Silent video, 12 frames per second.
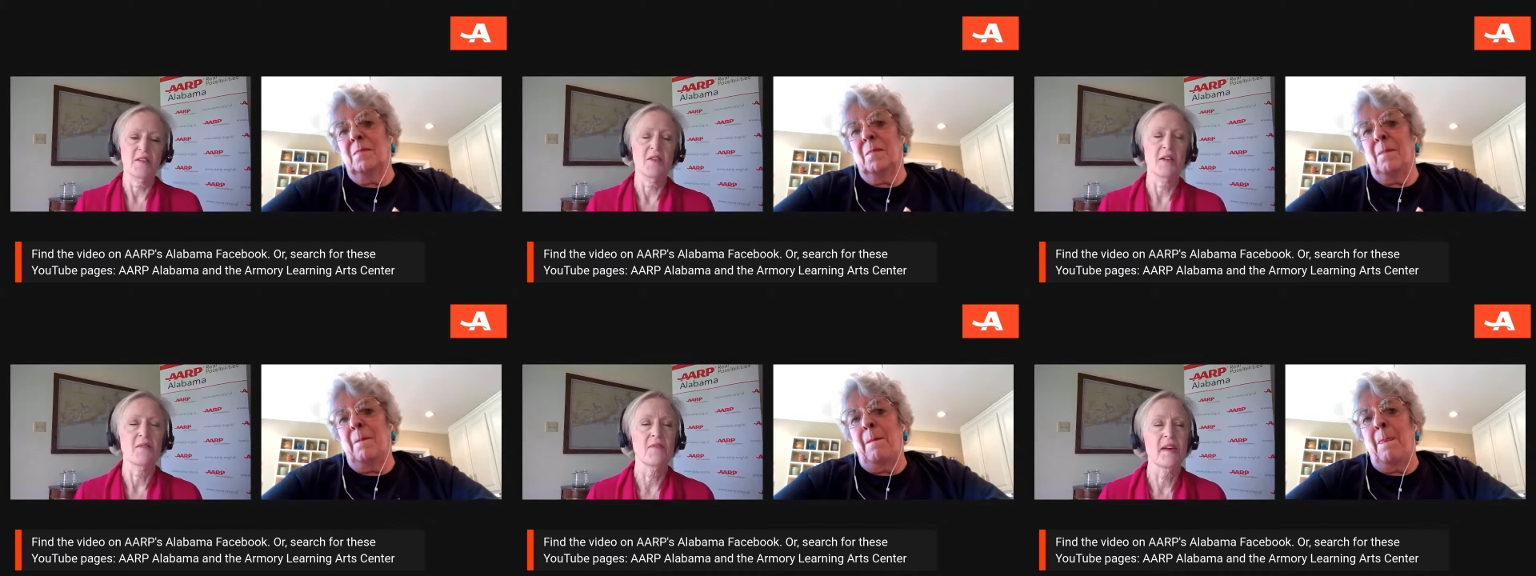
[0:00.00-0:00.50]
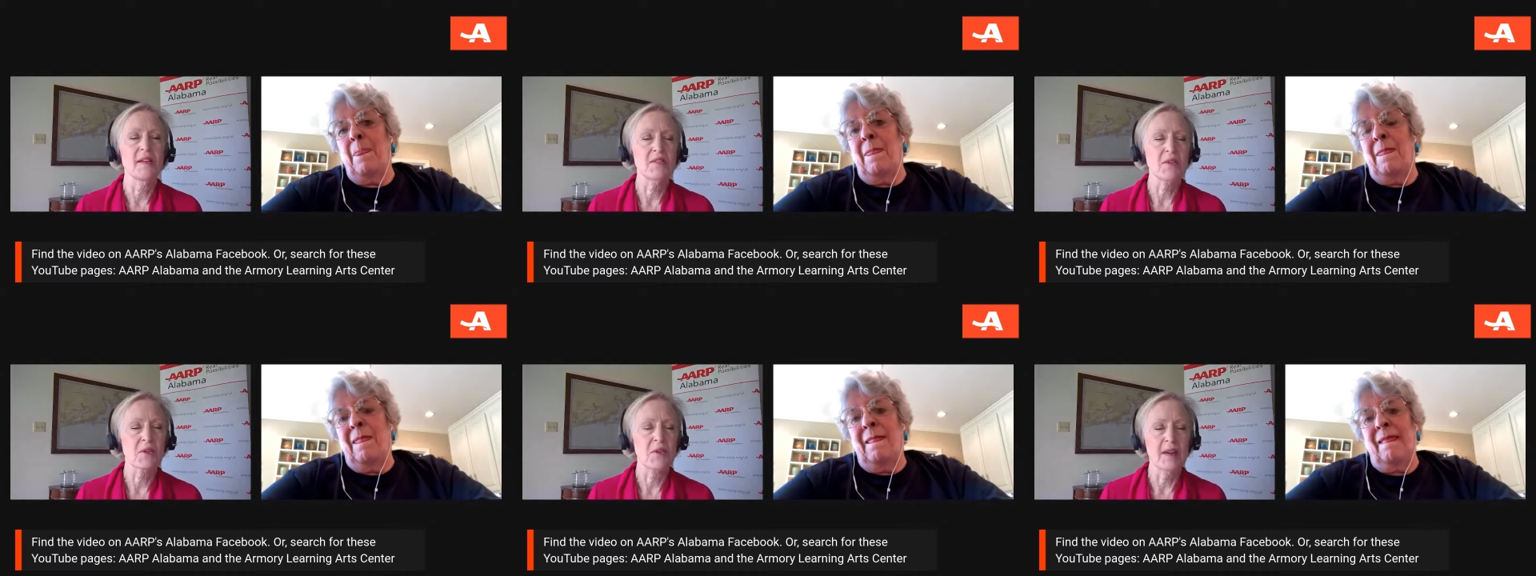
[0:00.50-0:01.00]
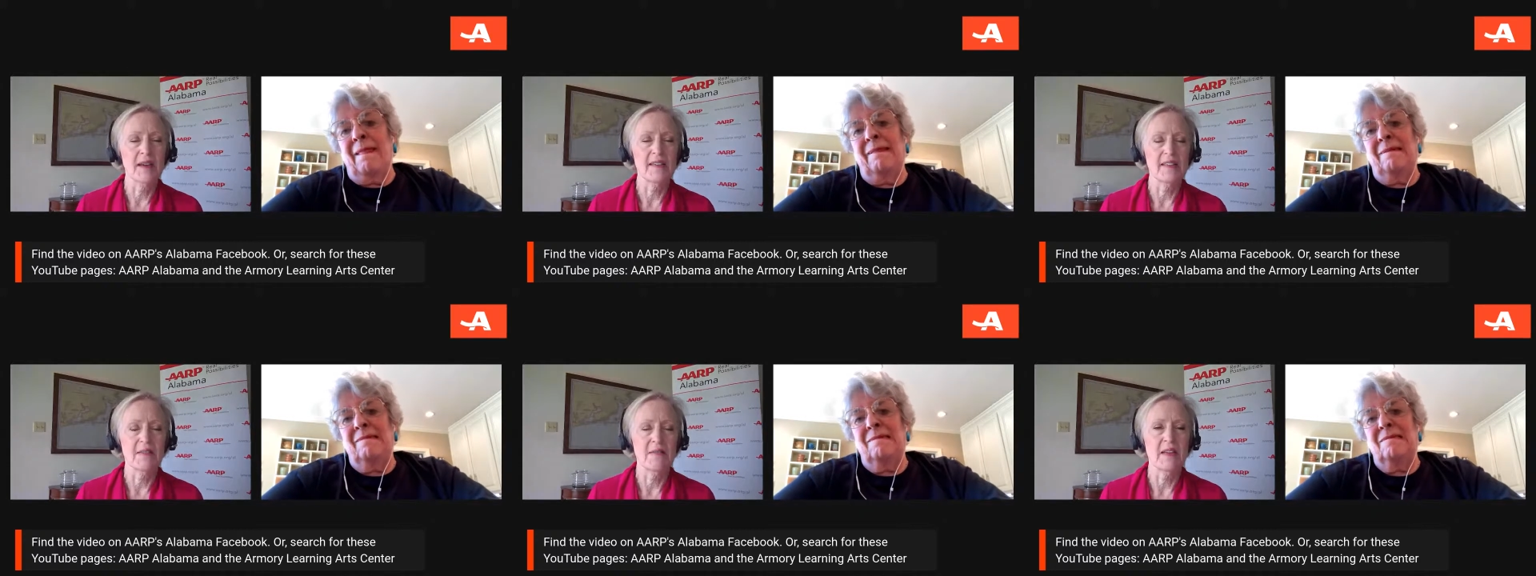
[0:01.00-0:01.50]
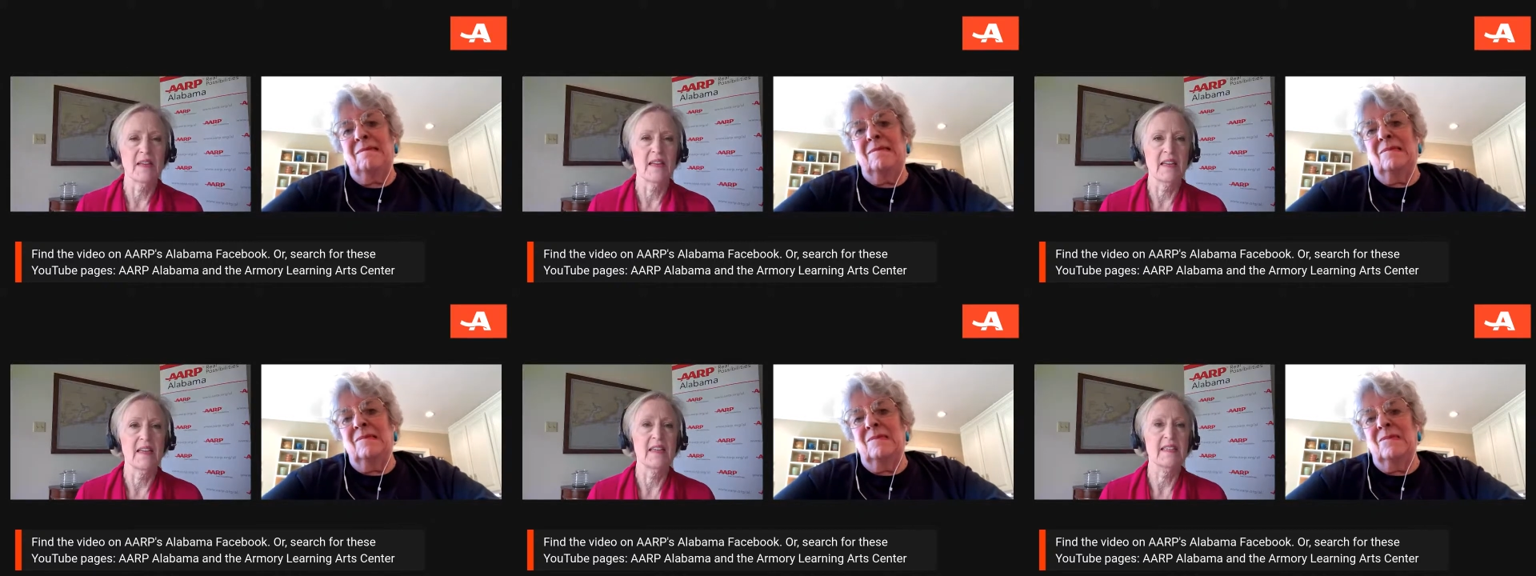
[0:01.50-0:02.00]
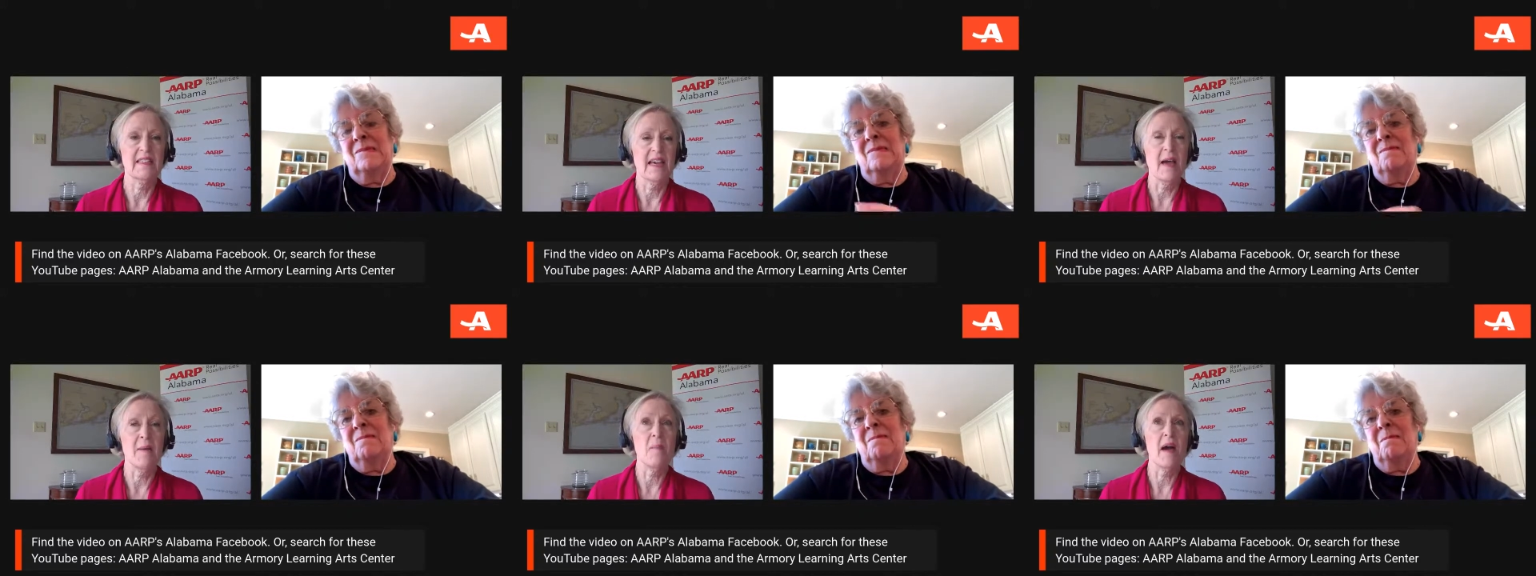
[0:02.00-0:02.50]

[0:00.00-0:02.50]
Speaker 1: you can find your creativity at any time.